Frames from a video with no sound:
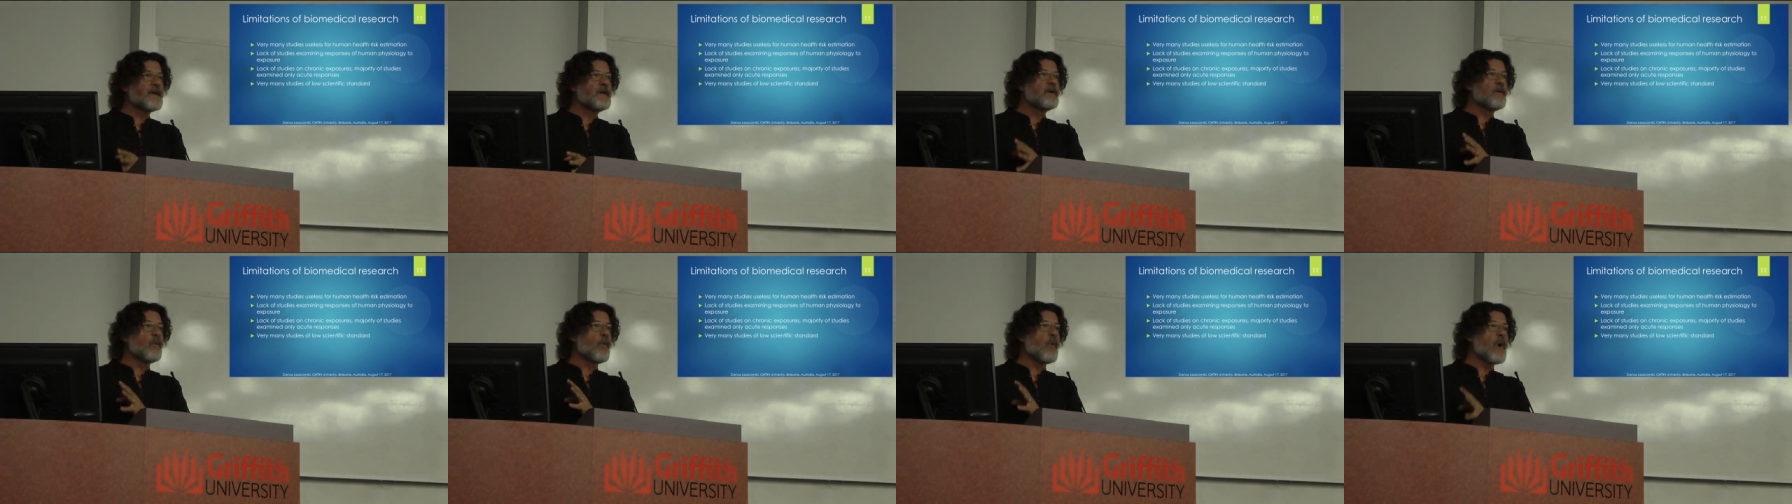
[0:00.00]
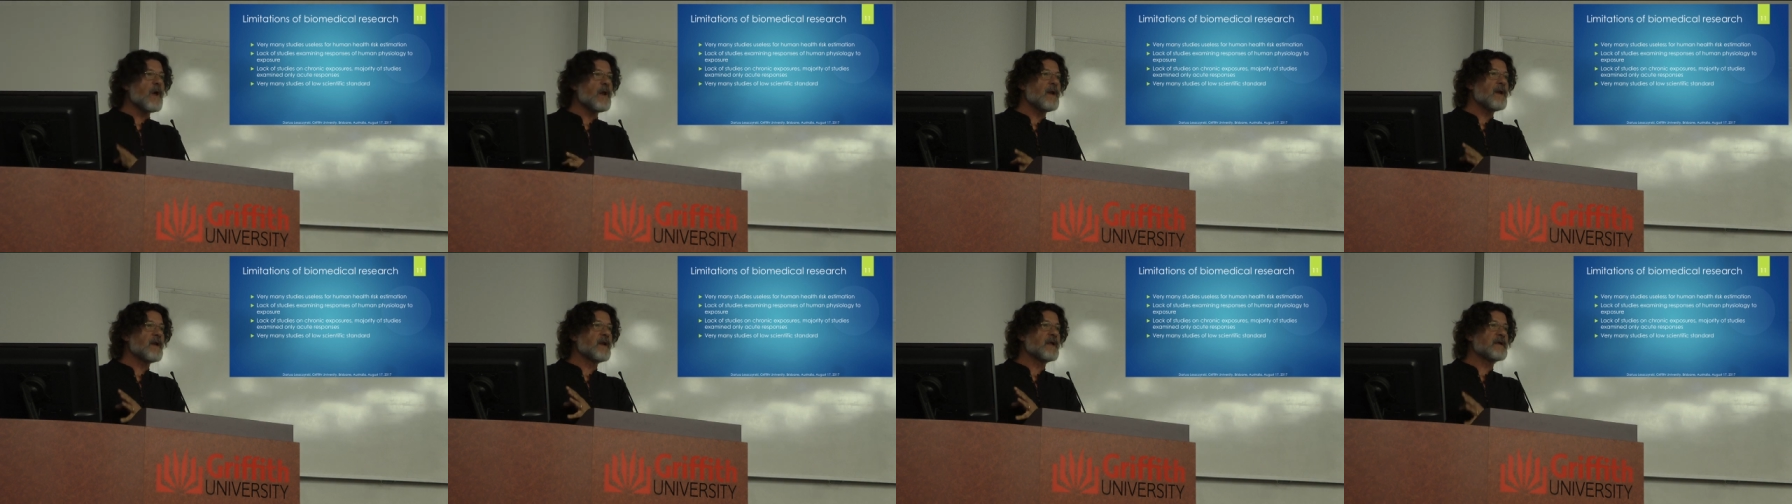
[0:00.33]

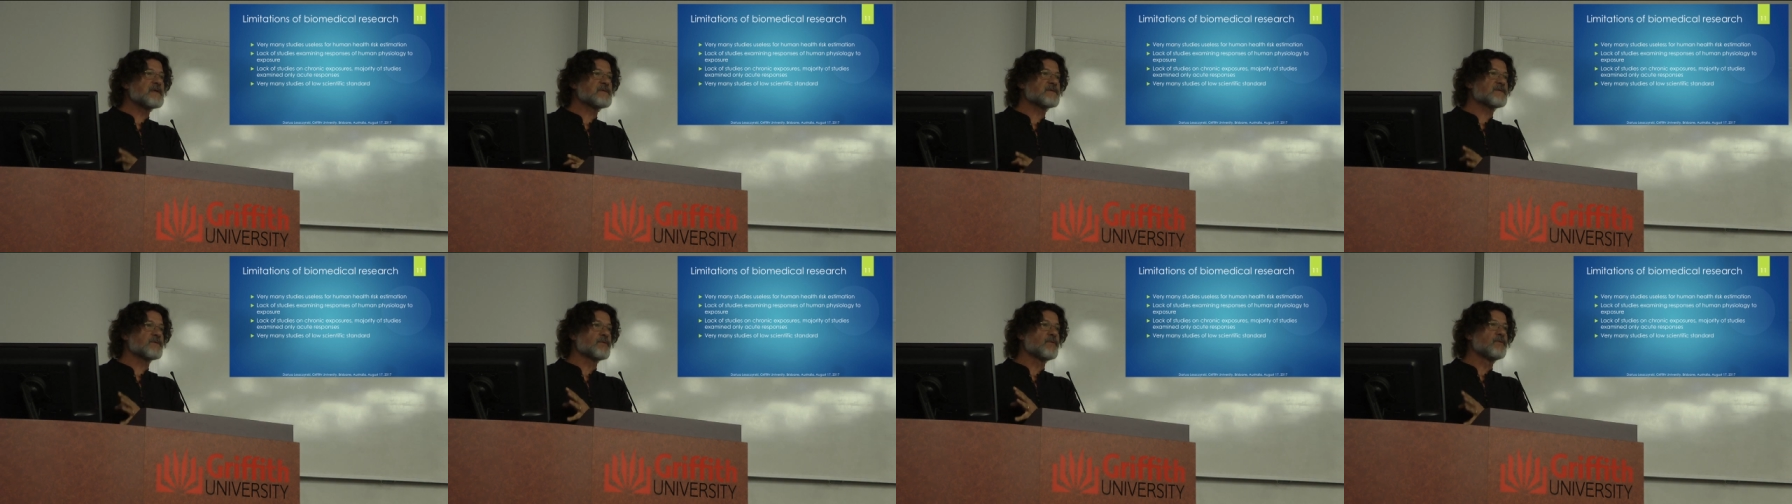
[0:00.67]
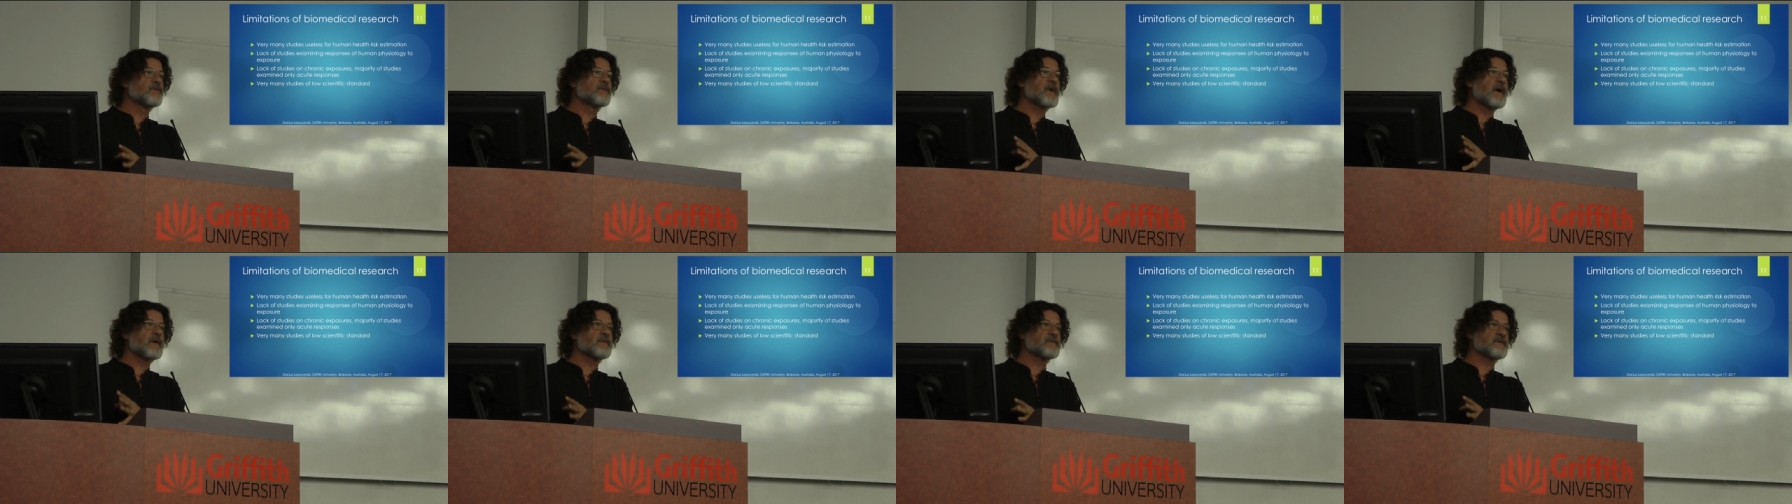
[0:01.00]
well less
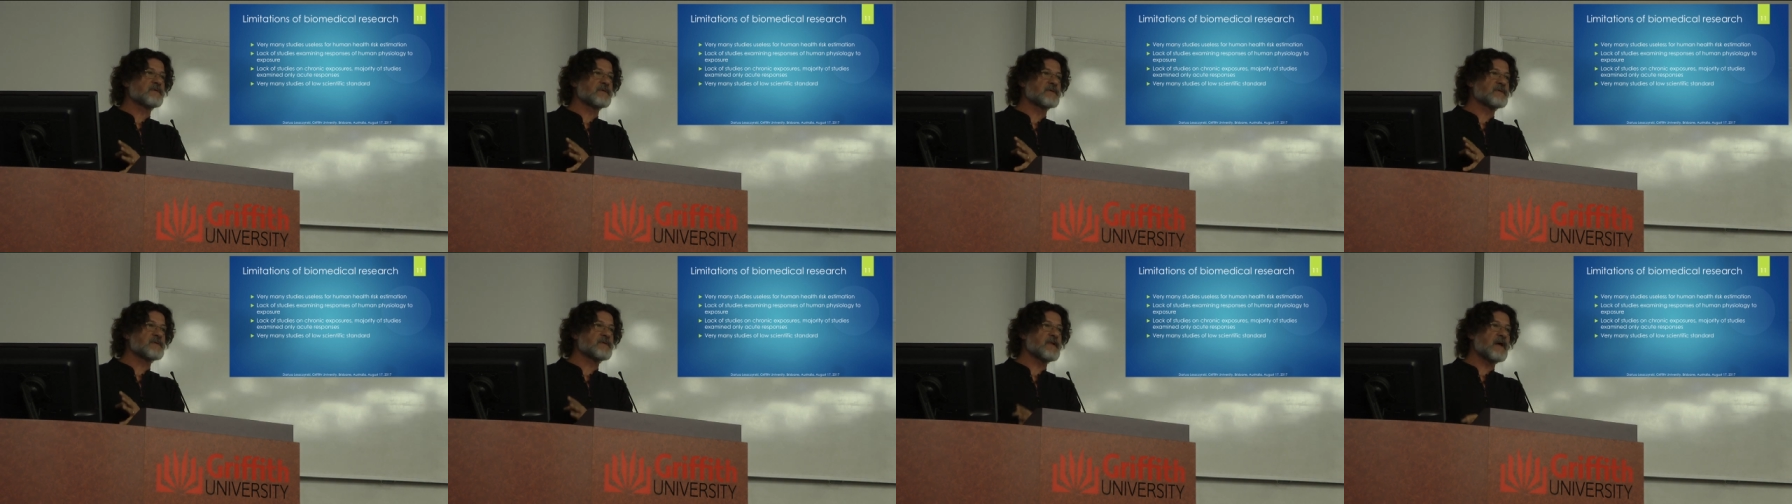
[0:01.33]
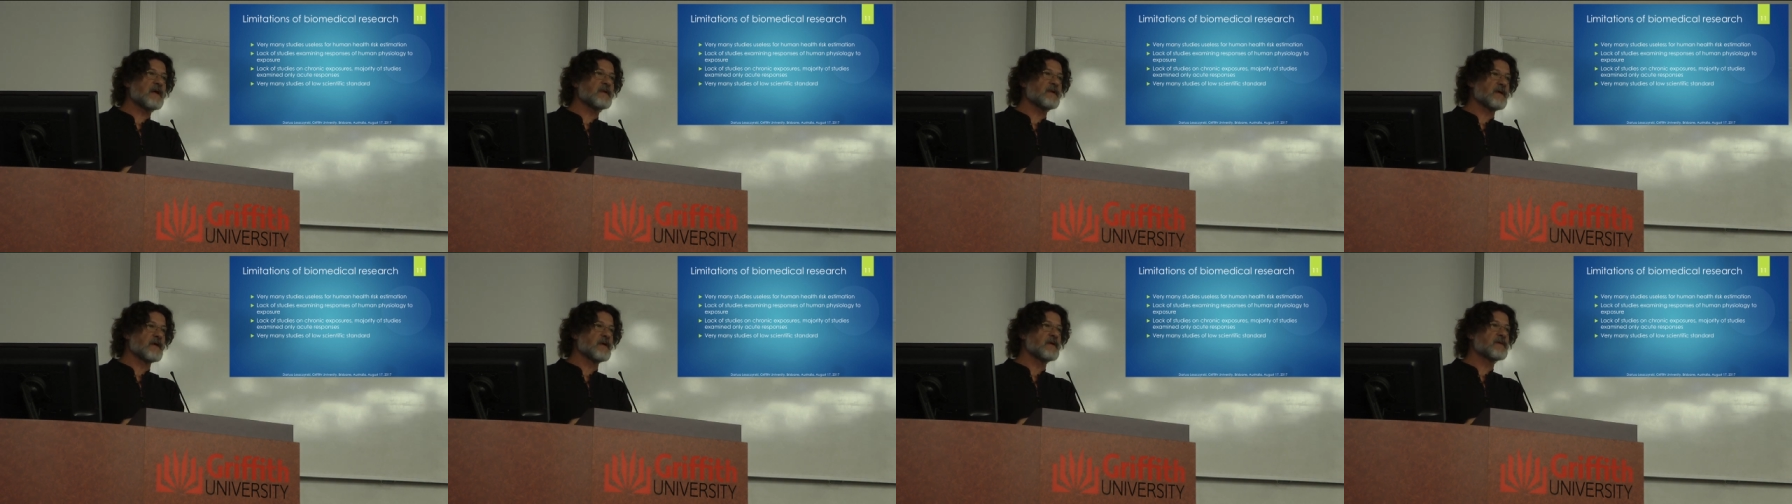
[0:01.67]
2,000
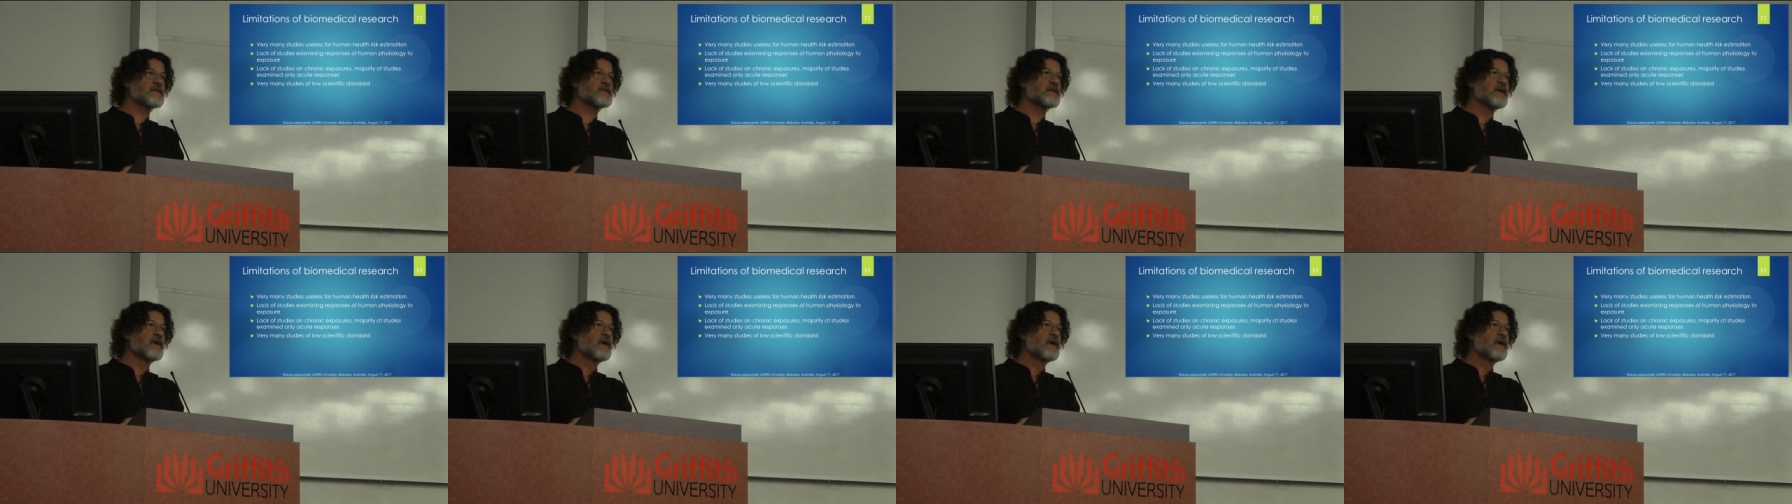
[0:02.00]
studies,